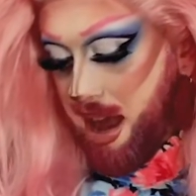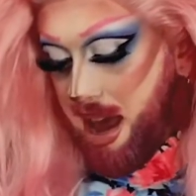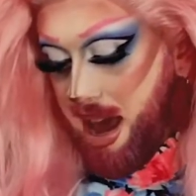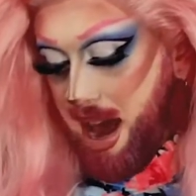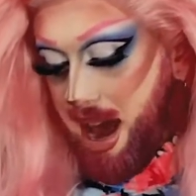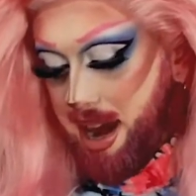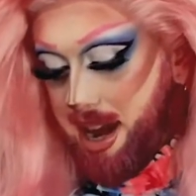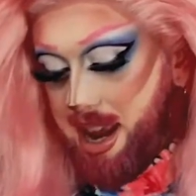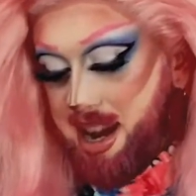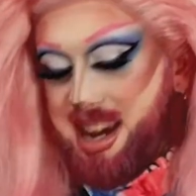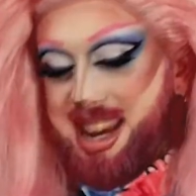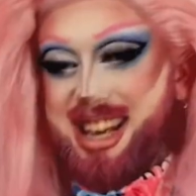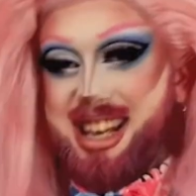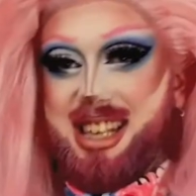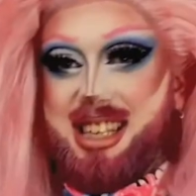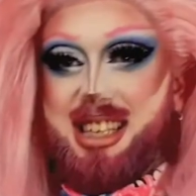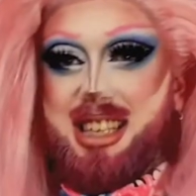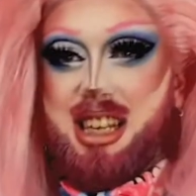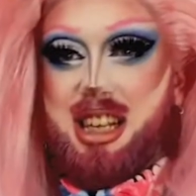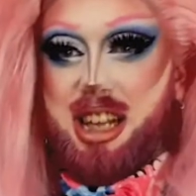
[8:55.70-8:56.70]
and then
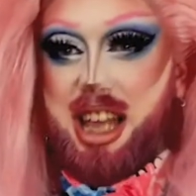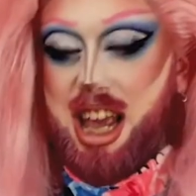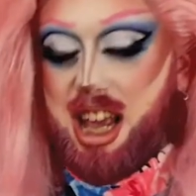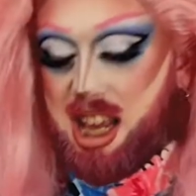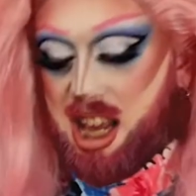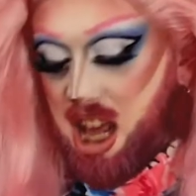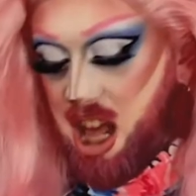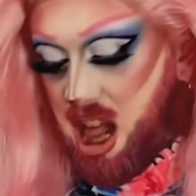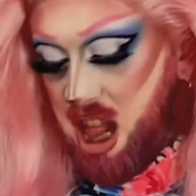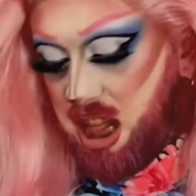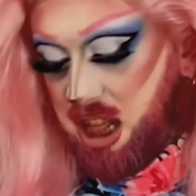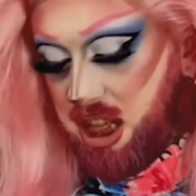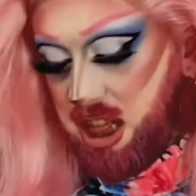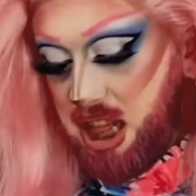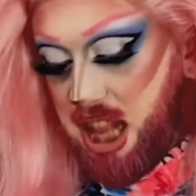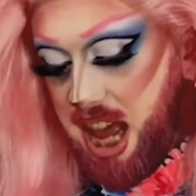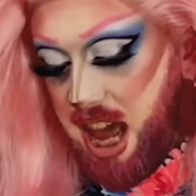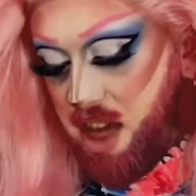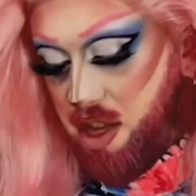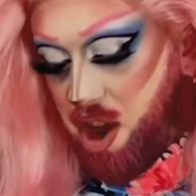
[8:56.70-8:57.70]
these like
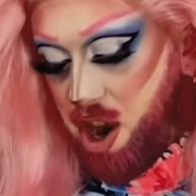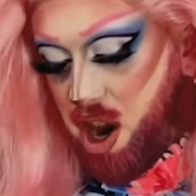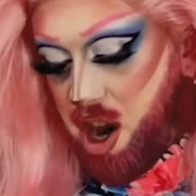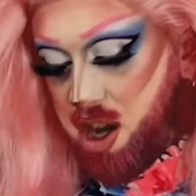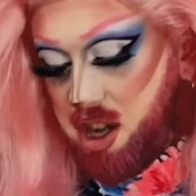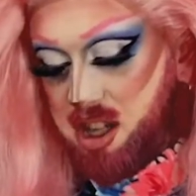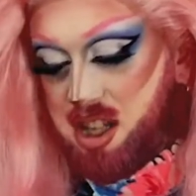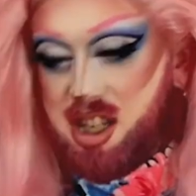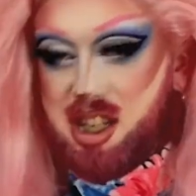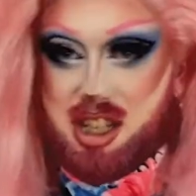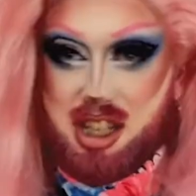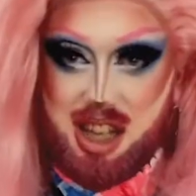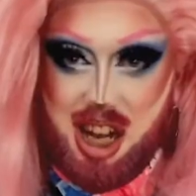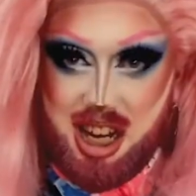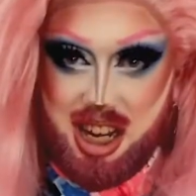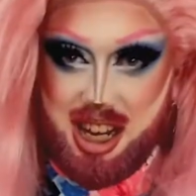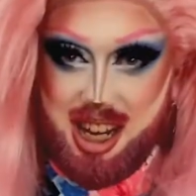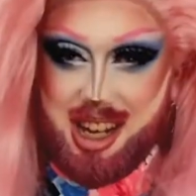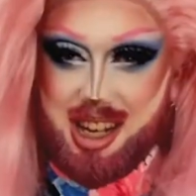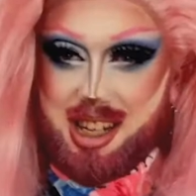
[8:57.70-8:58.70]
leather
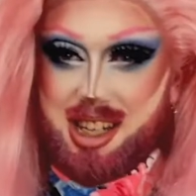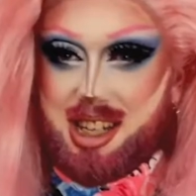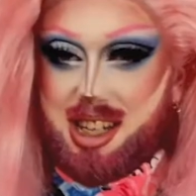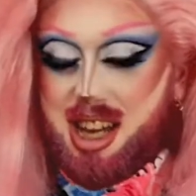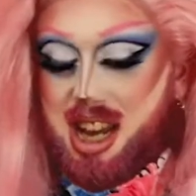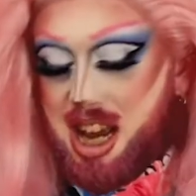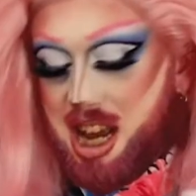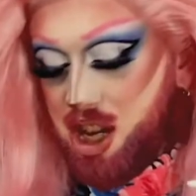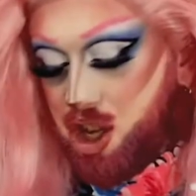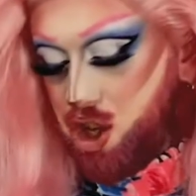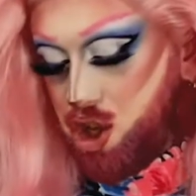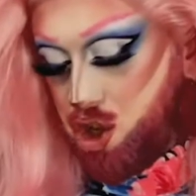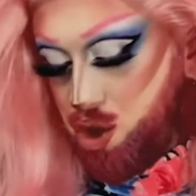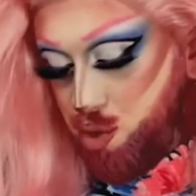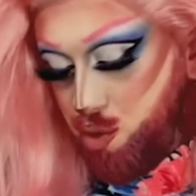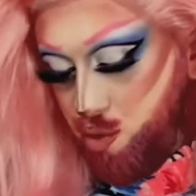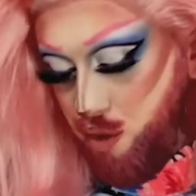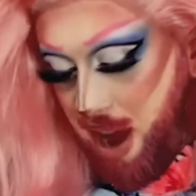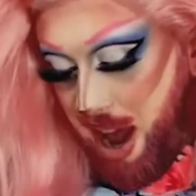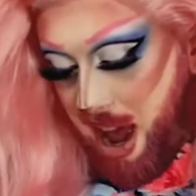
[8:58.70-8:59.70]
studded
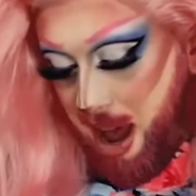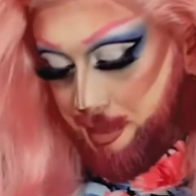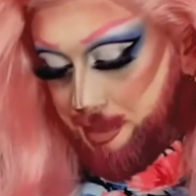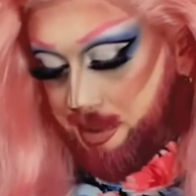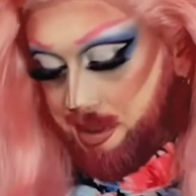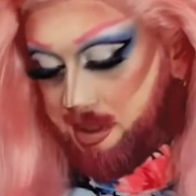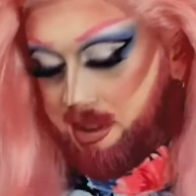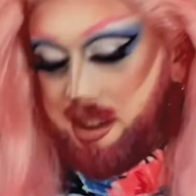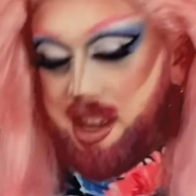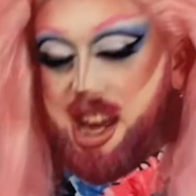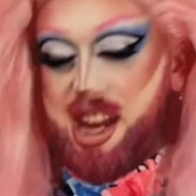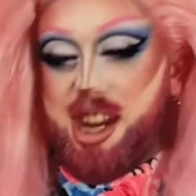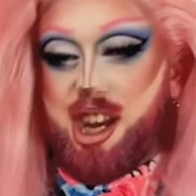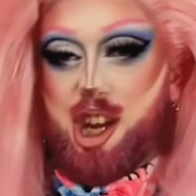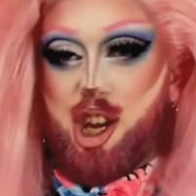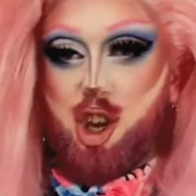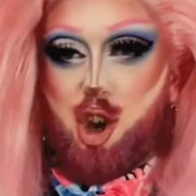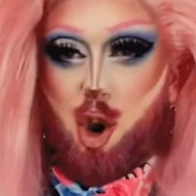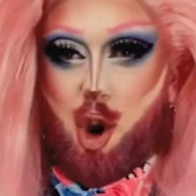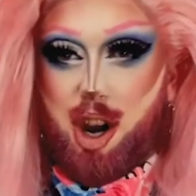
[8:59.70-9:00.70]
straps and
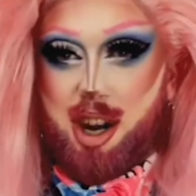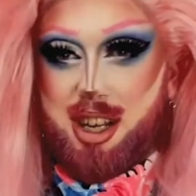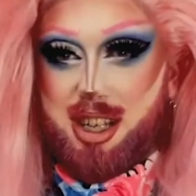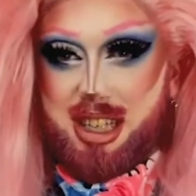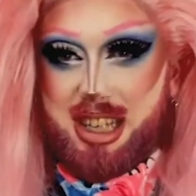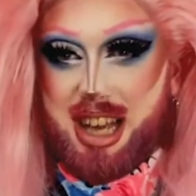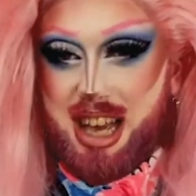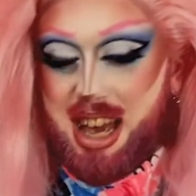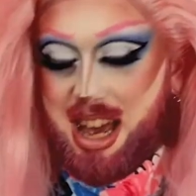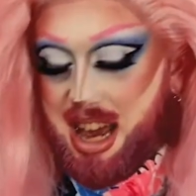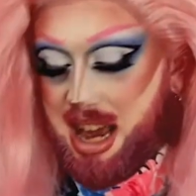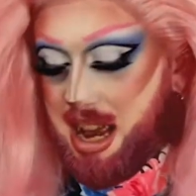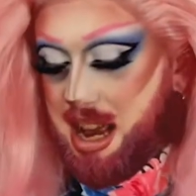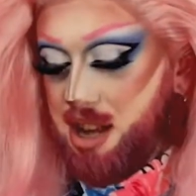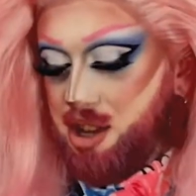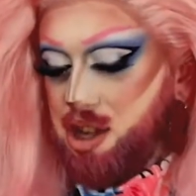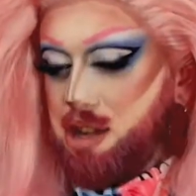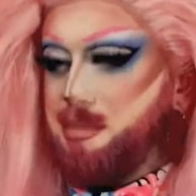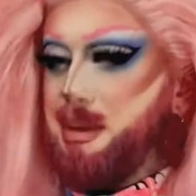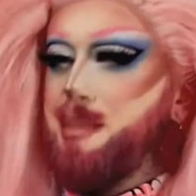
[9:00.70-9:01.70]
corset.
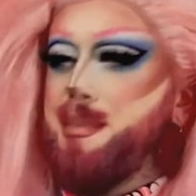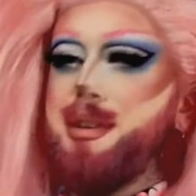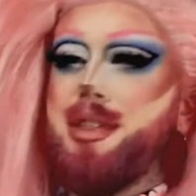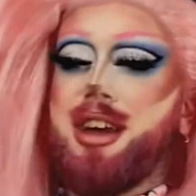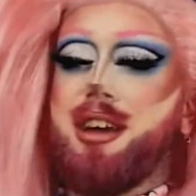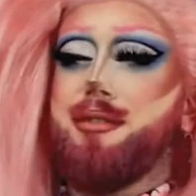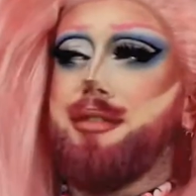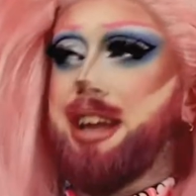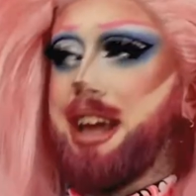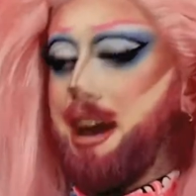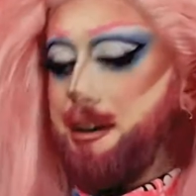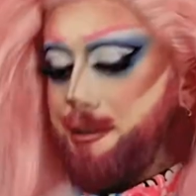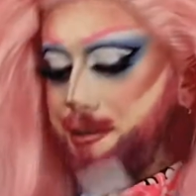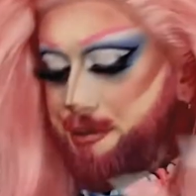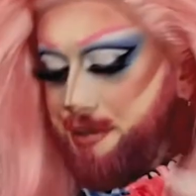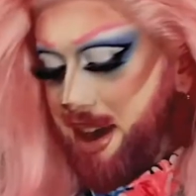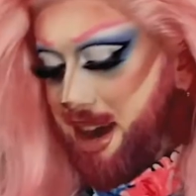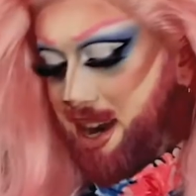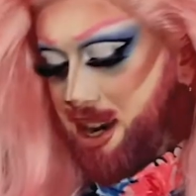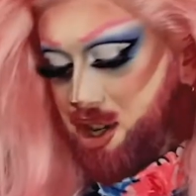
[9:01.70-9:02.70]
Just made me think of like a
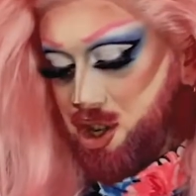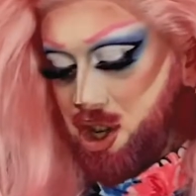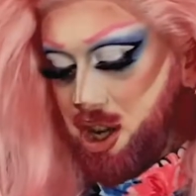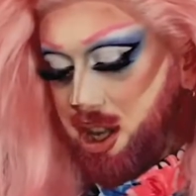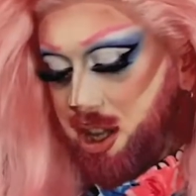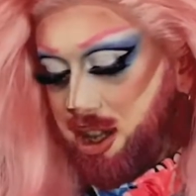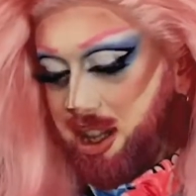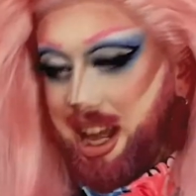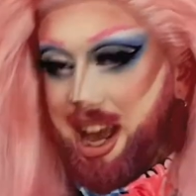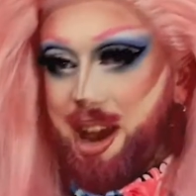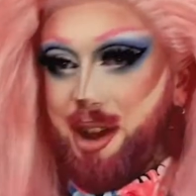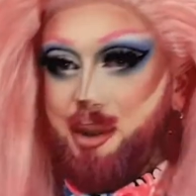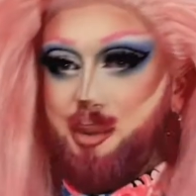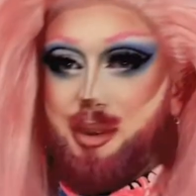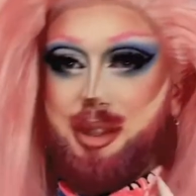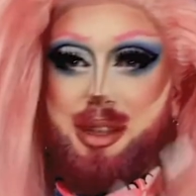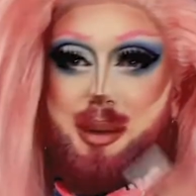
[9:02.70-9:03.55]
fetish clown with the